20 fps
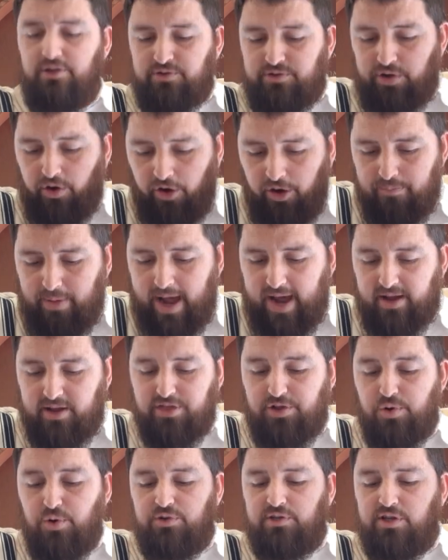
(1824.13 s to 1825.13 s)
Turn back
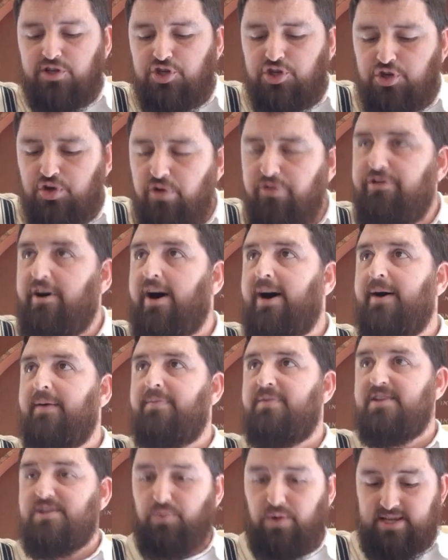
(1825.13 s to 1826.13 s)
through teshuva.
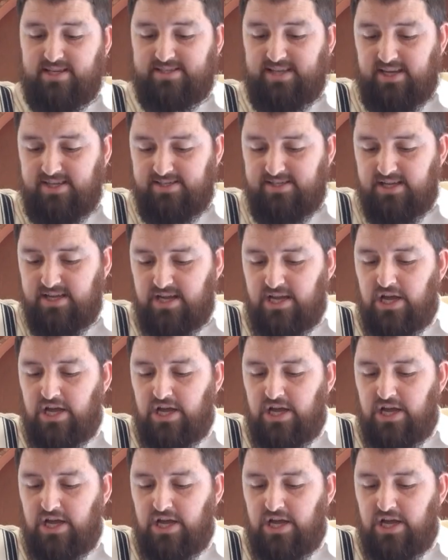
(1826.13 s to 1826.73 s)
This is what he says.